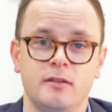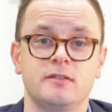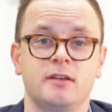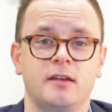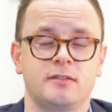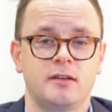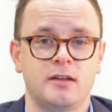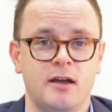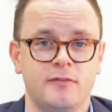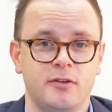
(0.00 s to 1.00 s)
than say a
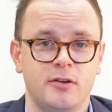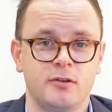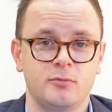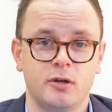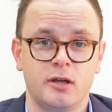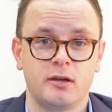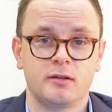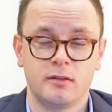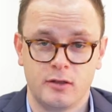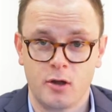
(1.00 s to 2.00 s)
Sunday afternoon where
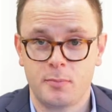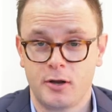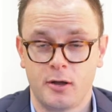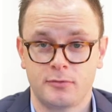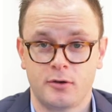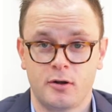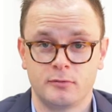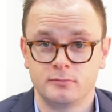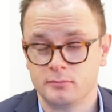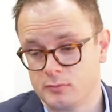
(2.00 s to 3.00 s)
the open home's
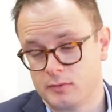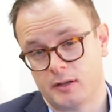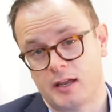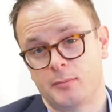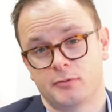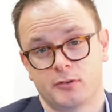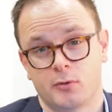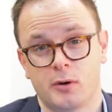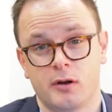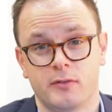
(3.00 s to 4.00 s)
on, the neighbours are
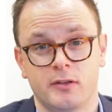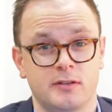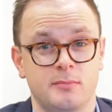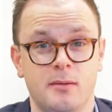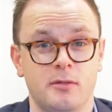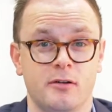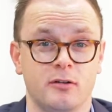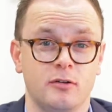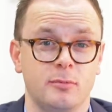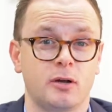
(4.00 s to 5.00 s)
aware of this and maybe they're a
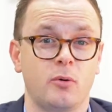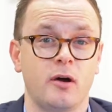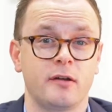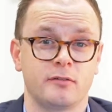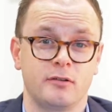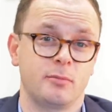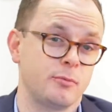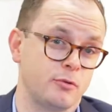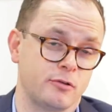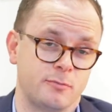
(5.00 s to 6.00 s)
little bit quieter and a bit
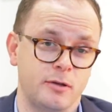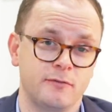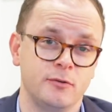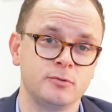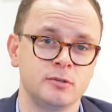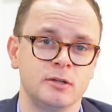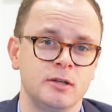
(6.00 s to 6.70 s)
more respectful,